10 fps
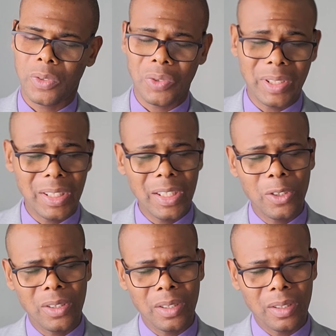to
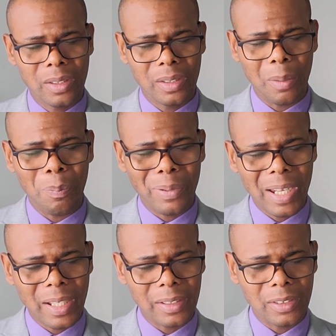see the
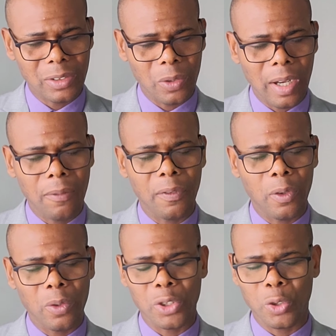plans you have
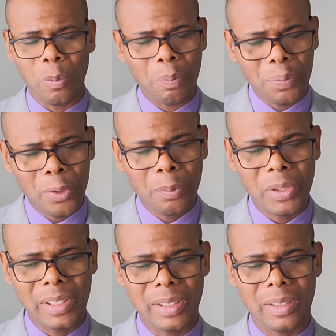for us, your
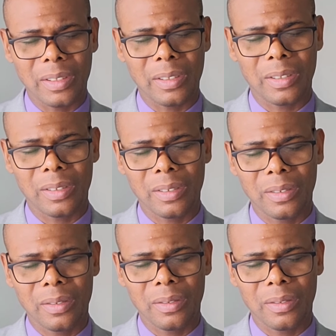promises.